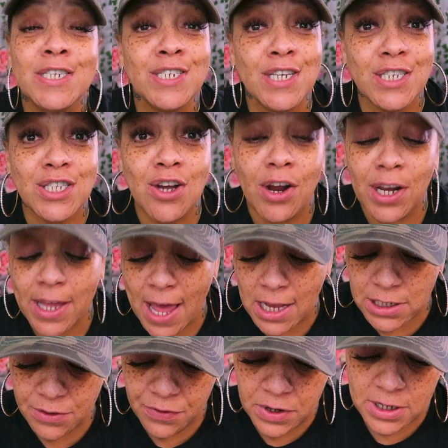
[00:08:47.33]
She started
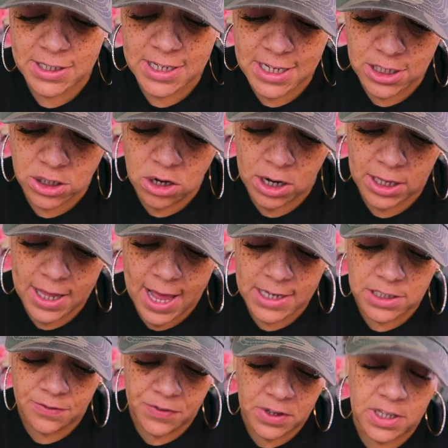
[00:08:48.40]
catching feelings. He started
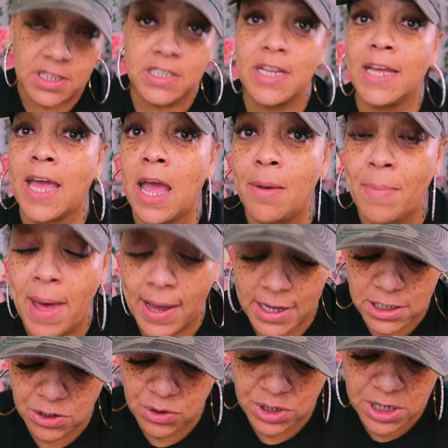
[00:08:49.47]
catching feelings. They came back
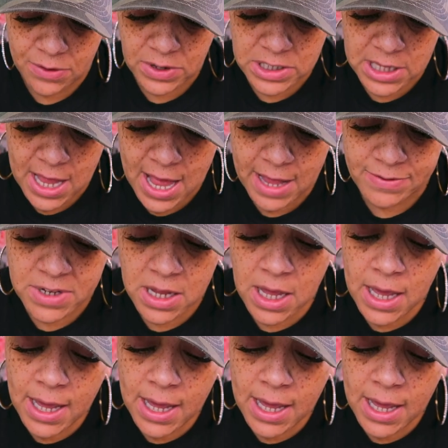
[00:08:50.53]
into each other's lives.